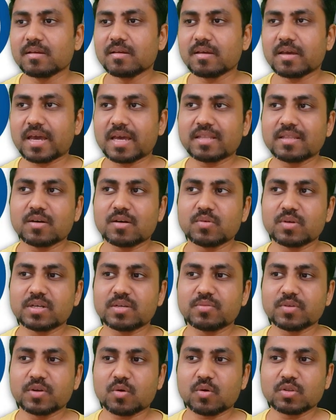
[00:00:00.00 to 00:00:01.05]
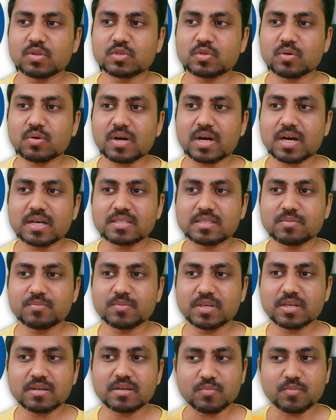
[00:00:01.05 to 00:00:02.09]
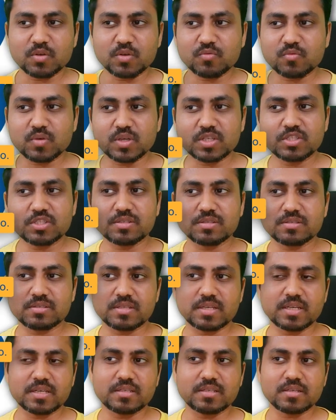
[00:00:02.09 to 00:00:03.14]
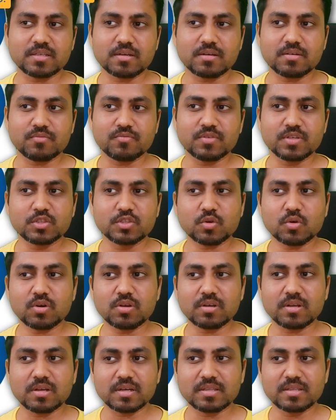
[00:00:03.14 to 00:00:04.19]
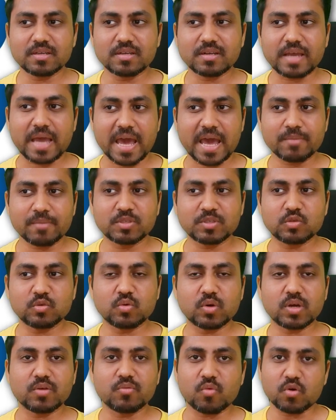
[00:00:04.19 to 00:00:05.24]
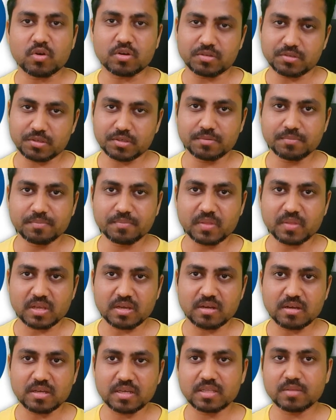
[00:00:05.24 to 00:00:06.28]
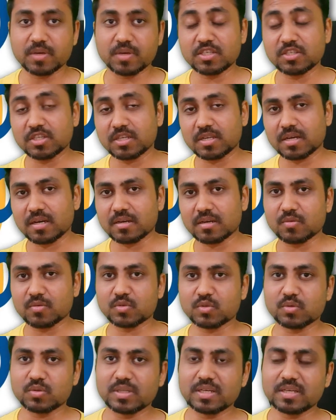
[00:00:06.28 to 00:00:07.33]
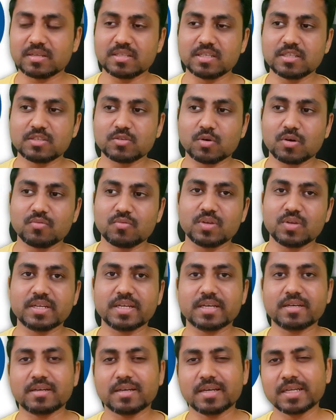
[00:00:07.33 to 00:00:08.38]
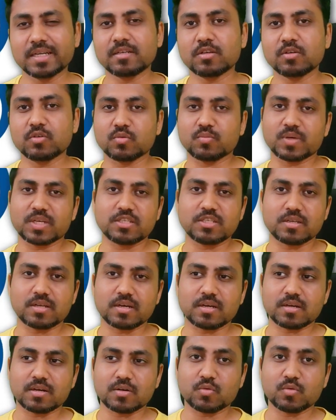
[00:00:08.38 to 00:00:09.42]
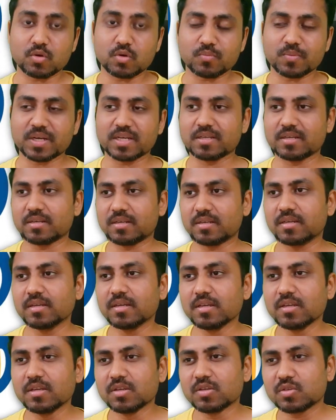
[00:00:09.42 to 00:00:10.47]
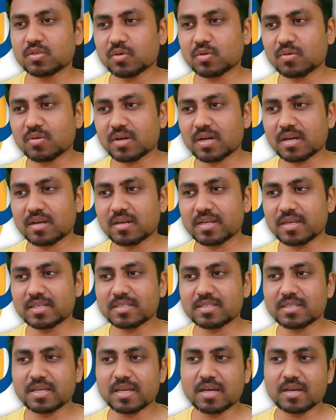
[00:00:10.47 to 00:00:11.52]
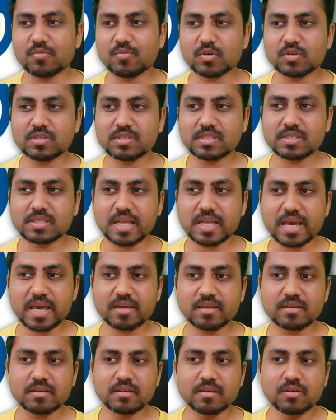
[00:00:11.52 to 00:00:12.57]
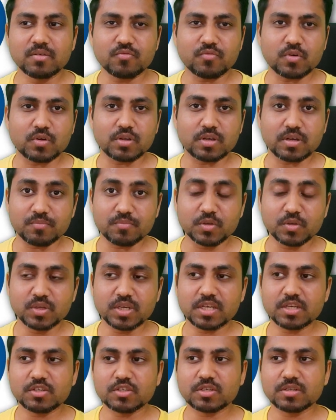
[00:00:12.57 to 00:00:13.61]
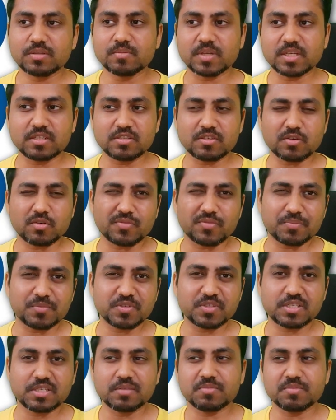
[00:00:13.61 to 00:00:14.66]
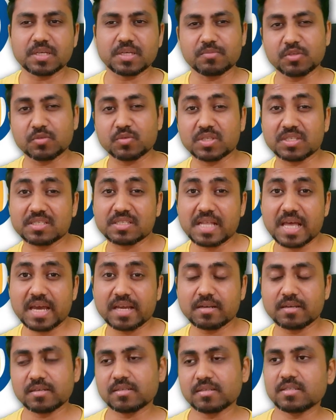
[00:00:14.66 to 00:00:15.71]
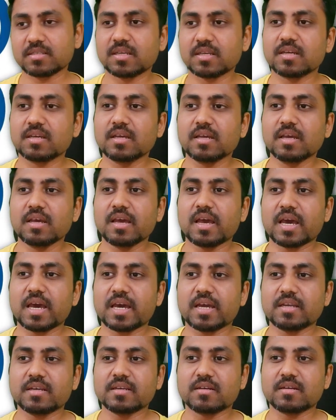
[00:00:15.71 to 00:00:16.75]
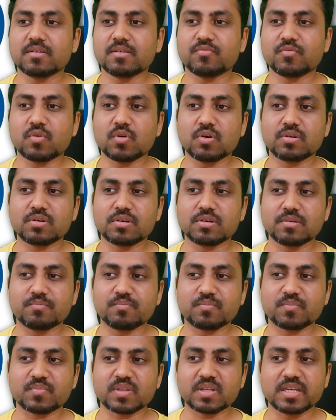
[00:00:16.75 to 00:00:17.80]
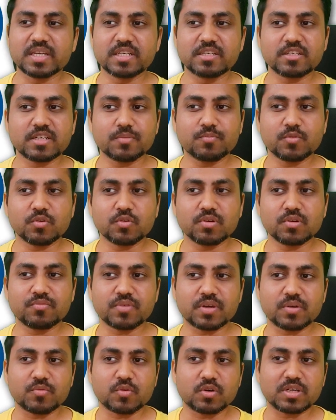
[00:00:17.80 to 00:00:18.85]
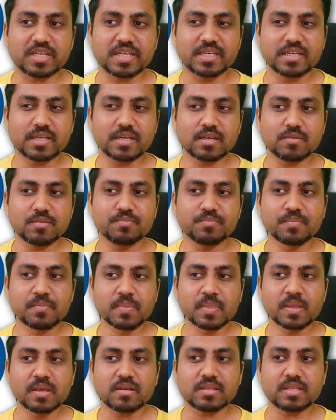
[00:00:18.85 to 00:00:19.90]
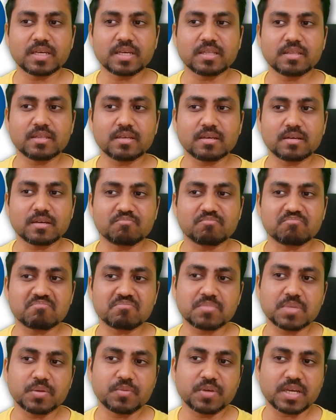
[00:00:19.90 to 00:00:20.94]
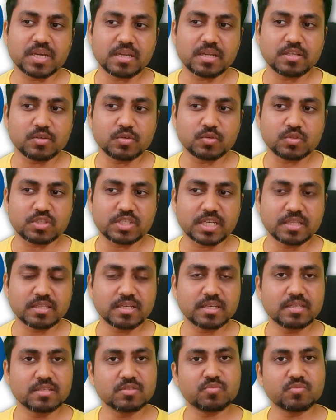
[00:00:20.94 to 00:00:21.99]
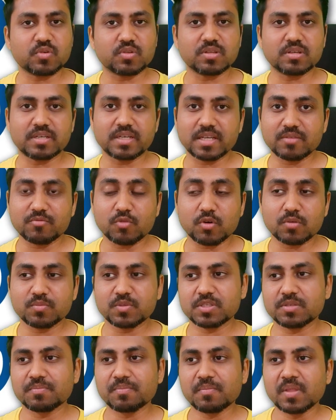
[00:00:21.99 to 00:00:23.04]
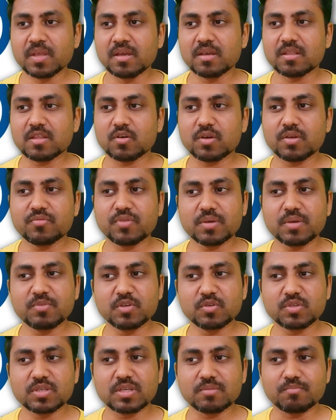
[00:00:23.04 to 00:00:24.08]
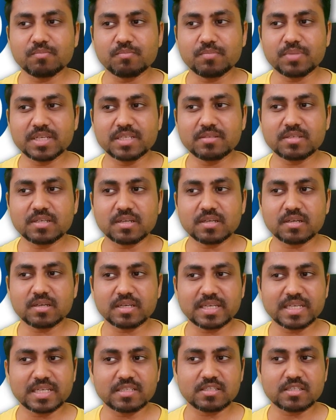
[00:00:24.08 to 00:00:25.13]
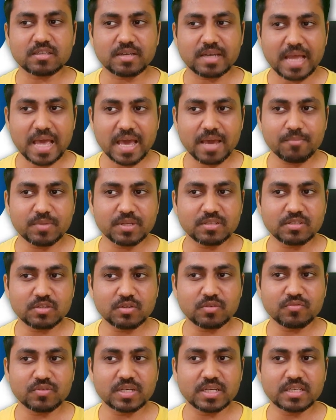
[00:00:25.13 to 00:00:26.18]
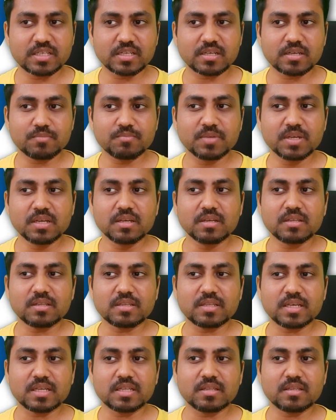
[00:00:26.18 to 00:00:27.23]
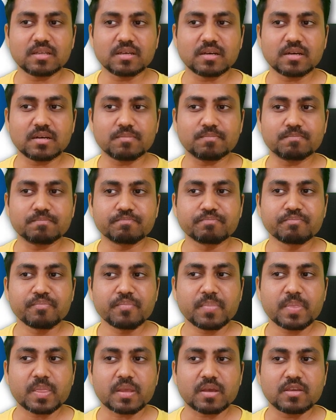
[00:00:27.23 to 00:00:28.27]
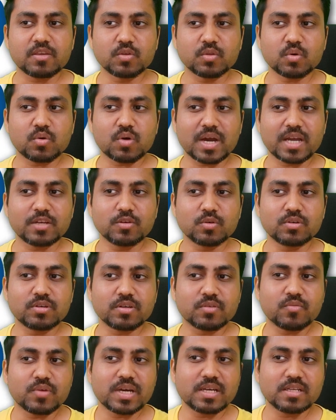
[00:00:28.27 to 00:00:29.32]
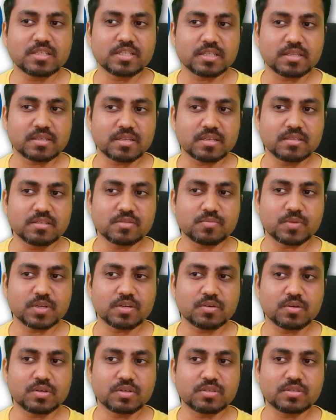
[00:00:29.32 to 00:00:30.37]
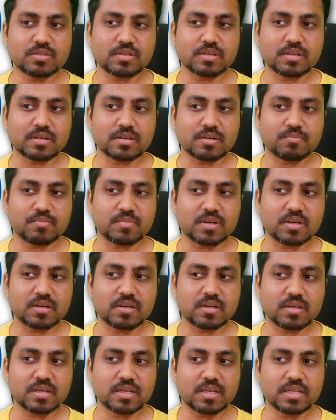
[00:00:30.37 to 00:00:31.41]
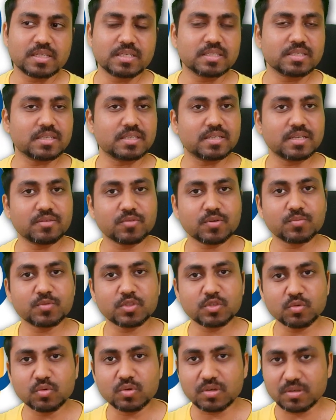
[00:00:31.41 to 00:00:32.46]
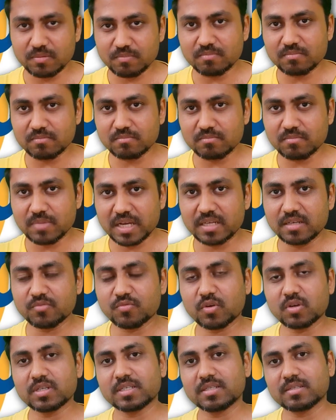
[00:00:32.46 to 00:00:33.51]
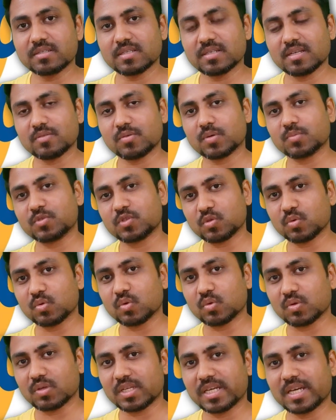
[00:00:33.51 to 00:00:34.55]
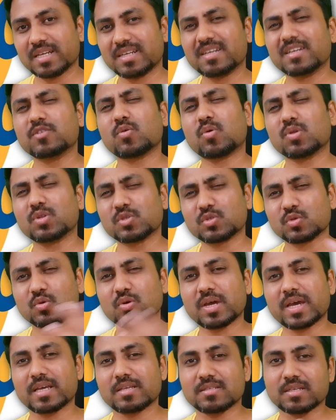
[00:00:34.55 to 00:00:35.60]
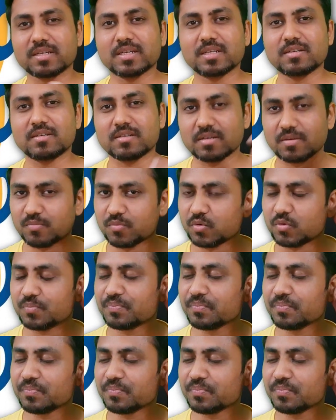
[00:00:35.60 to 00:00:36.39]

and now it will also ask me a couple of questions that which all other apps do I want in my Jira account. So these all will get linked to my Jira account automatically. So let us say I want Slack for communication. Instead of MS Teams, I'm using Slack, let us say. And for Git repo, if I want GitHub, then maybe I'll use Jenkins for the DevOps. Now if I'm using GitLab instead of GitHub, then I don't require Jenkins, because it is a DevOps tool. By default it is a DevOps tool only, and it also has a Git repo.